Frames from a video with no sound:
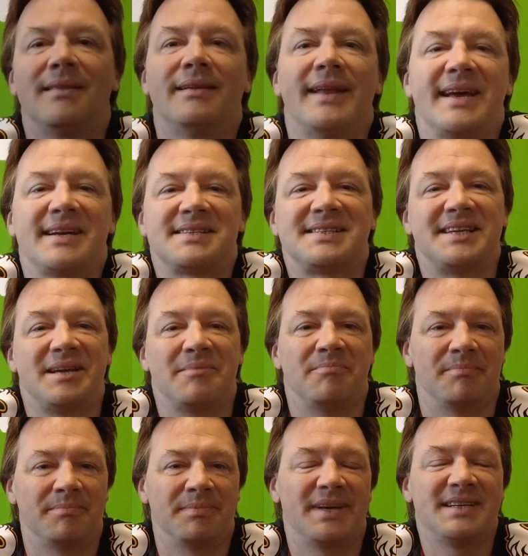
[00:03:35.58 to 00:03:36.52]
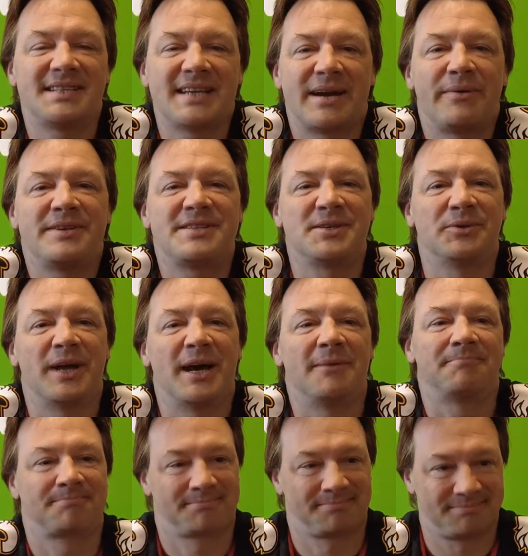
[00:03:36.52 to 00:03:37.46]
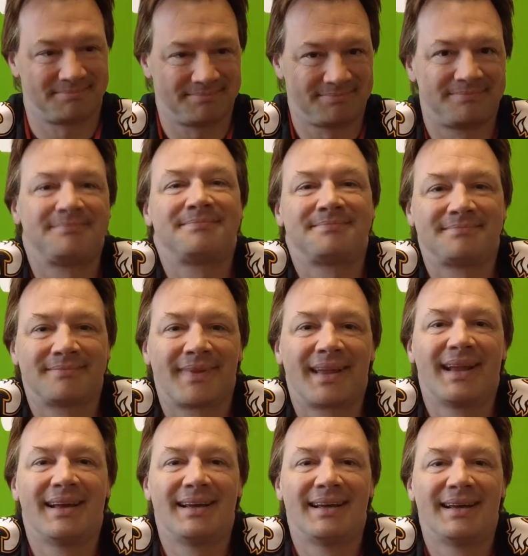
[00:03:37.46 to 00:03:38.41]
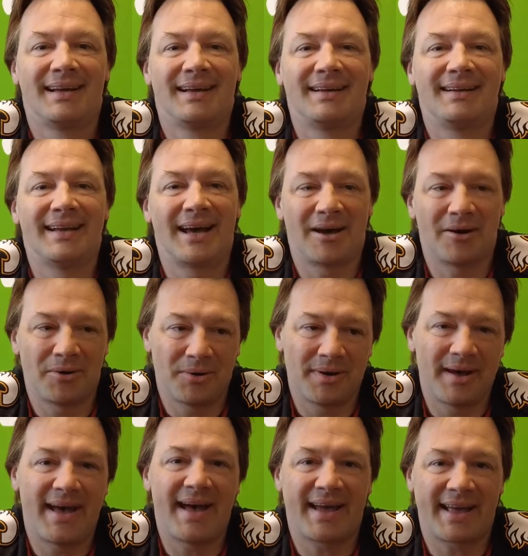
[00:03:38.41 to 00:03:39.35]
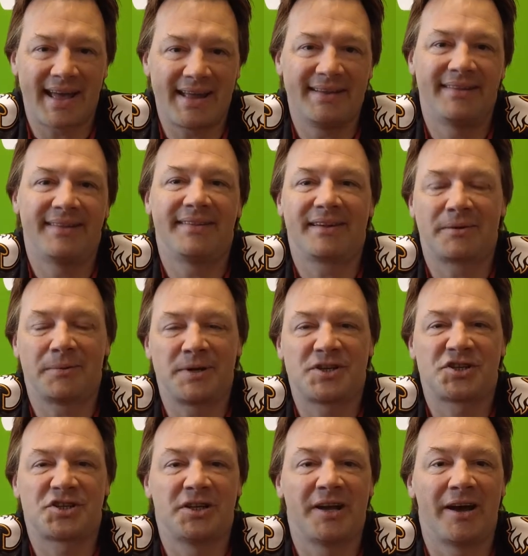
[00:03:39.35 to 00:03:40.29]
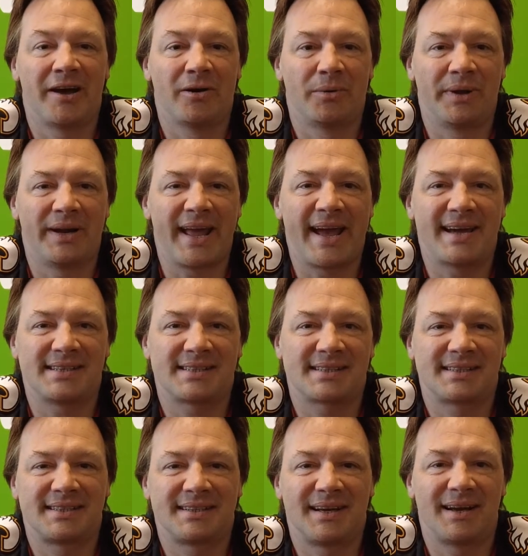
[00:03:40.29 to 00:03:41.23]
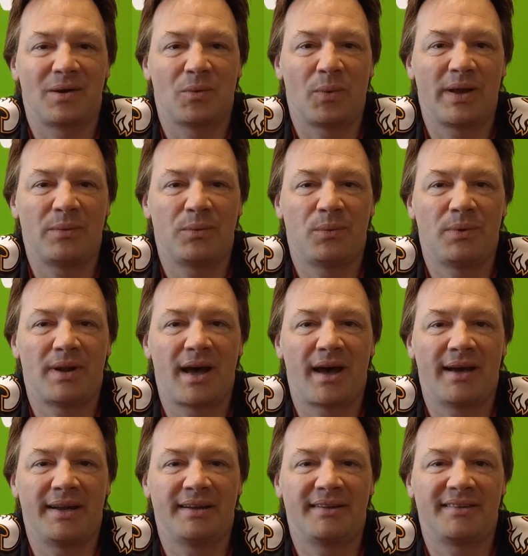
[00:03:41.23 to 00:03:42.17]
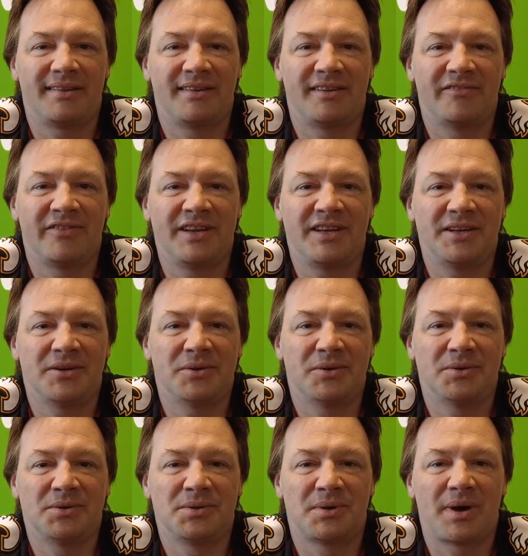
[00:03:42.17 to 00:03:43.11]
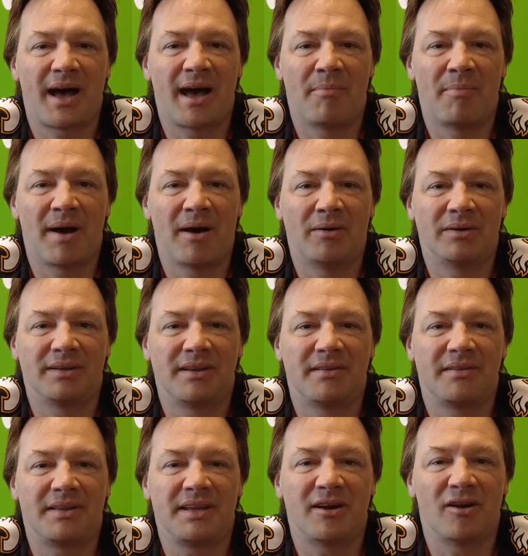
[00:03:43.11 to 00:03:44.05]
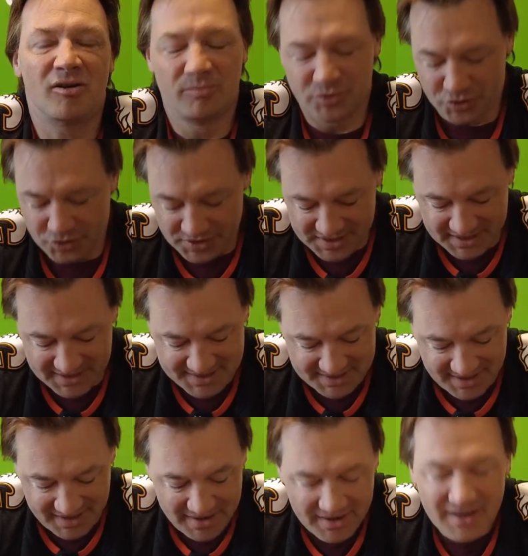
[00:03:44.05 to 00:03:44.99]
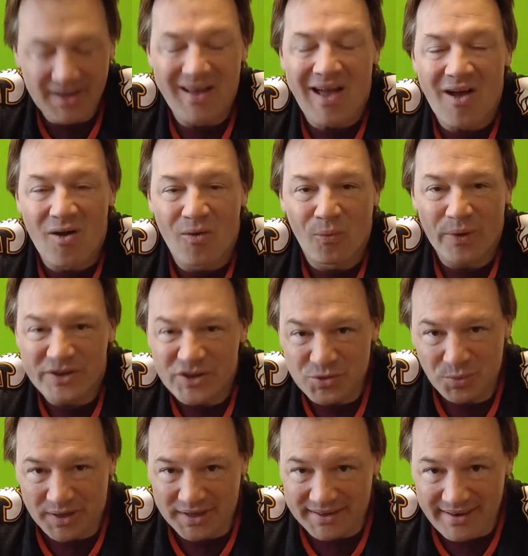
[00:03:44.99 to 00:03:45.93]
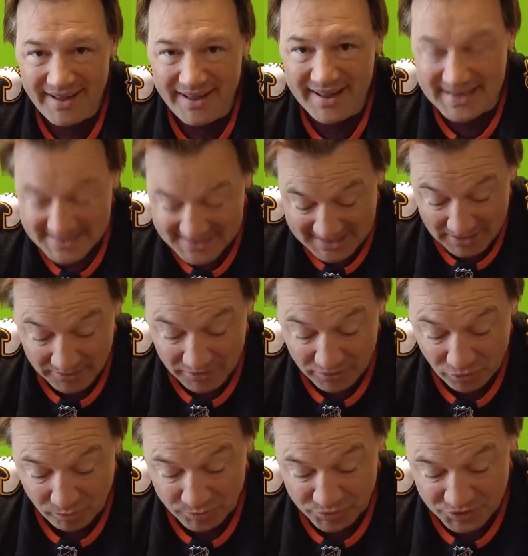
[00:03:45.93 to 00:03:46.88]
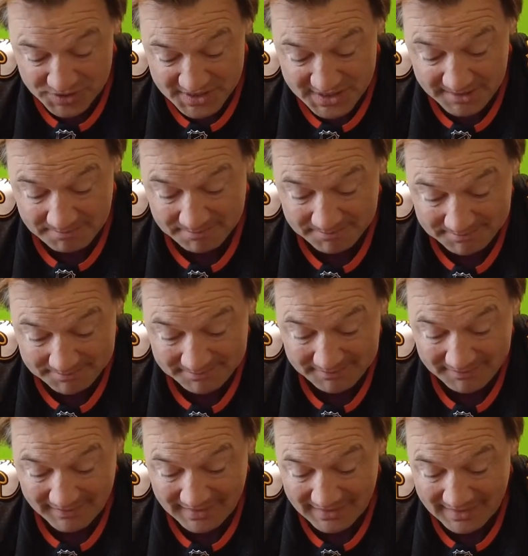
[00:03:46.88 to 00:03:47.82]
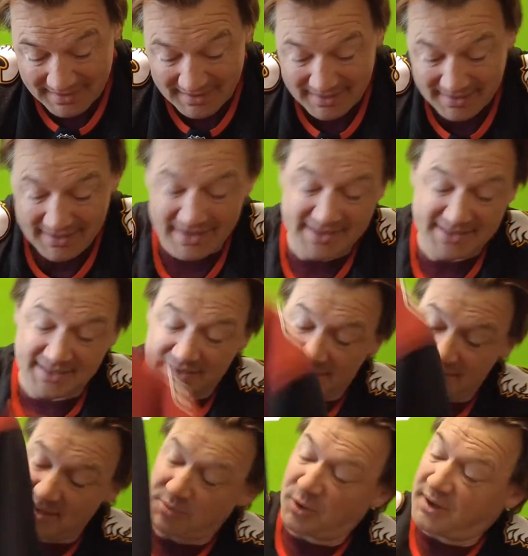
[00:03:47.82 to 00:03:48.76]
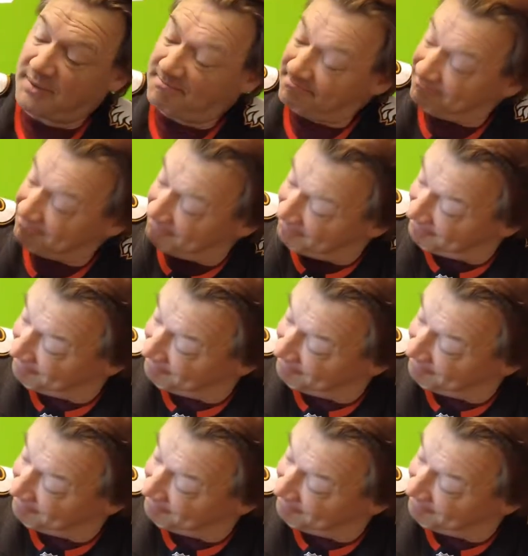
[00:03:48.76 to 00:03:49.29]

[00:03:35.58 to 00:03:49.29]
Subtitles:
The next team is Arizona. Now, again, the question I already asked when I did the video about the home jerseys. Which one is now your home jersey? Is it this one?